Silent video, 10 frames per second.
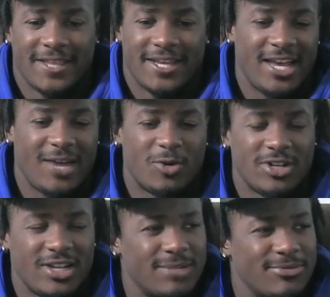I ain't wore that
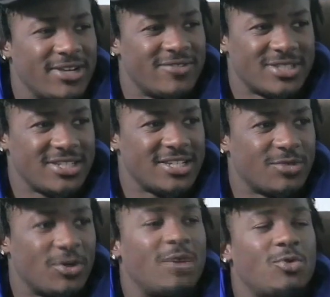number ever since.
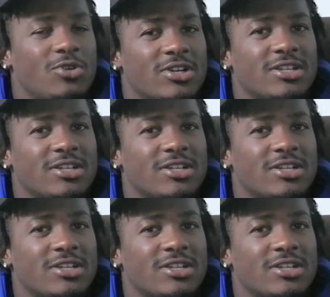Well, I wore